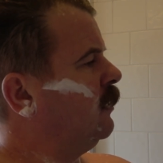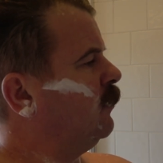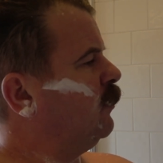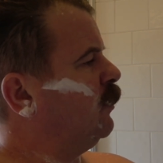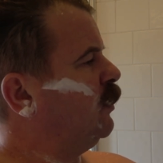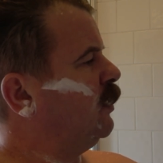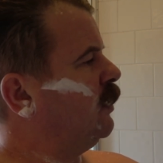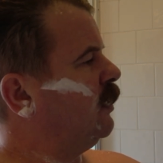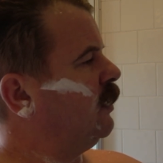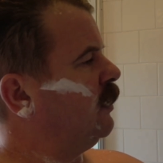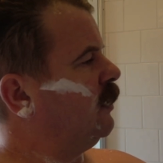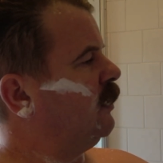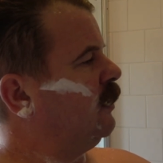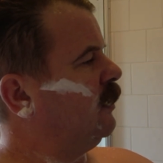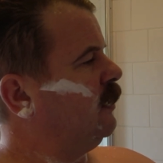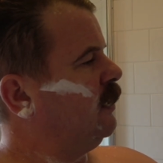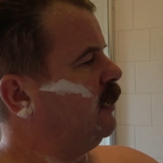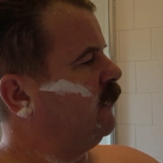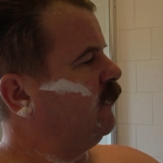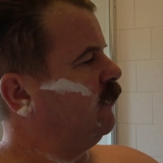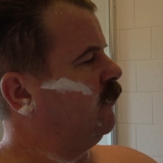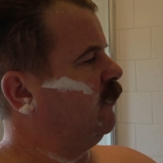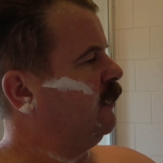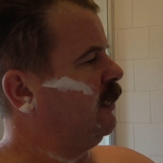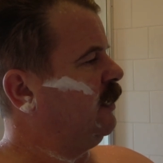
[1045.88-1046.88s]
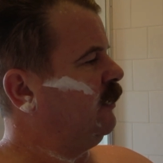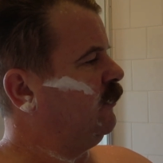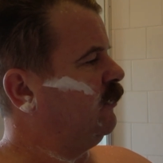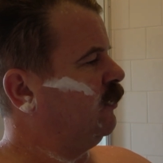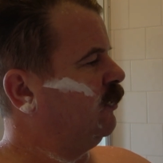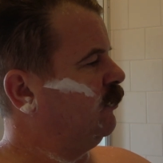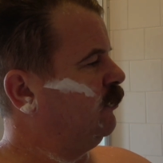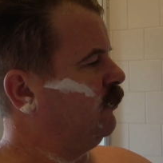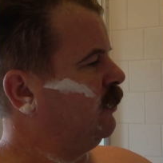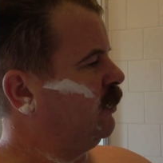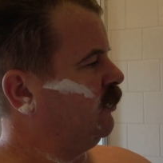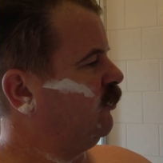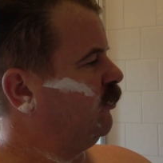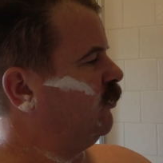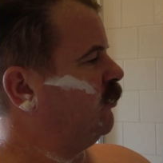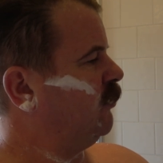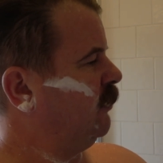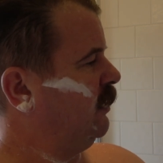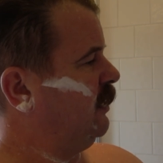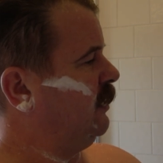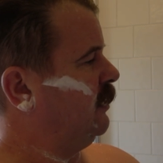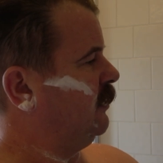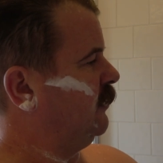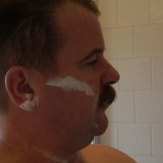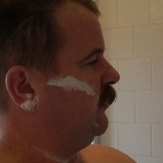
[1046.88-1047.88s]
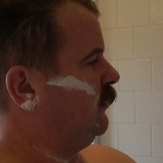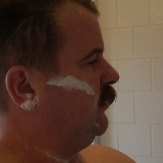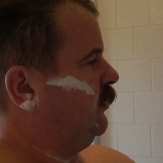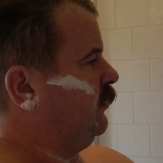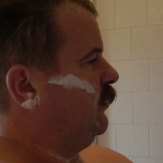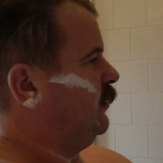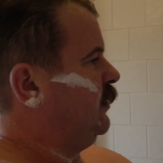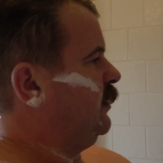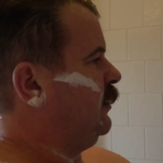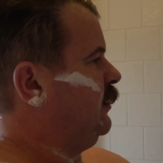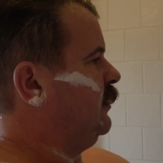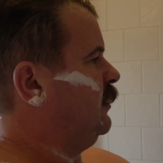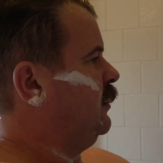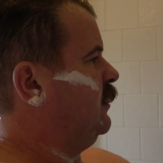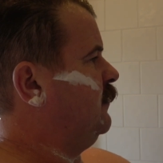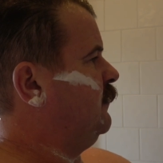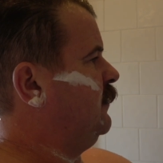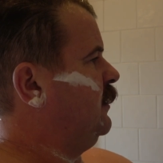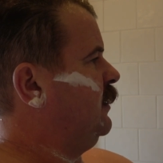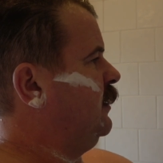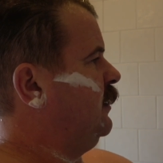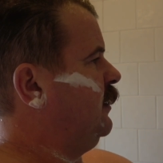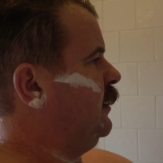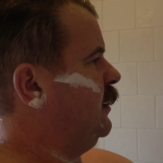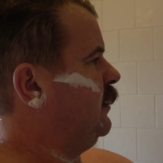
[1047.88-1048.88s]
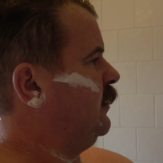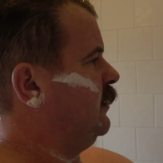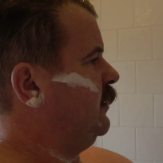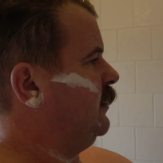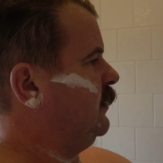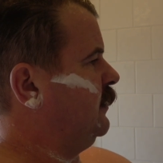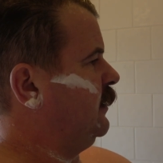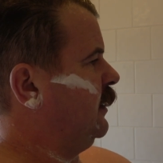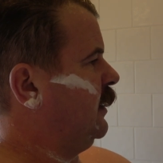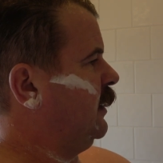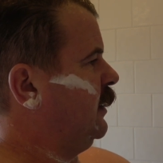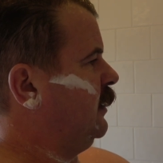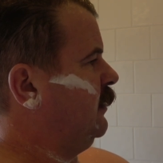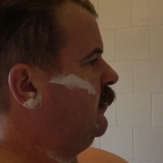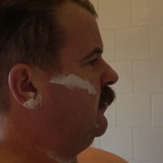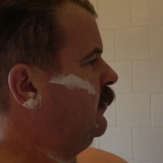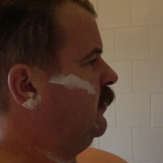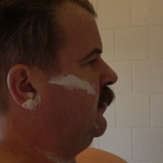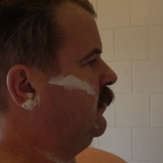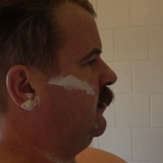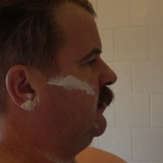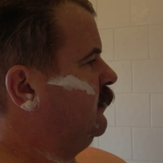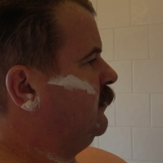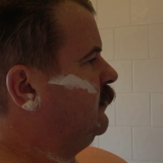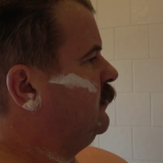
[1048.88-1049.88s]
but I never really took much credence to it. You know what I mean? At the end of the day, like,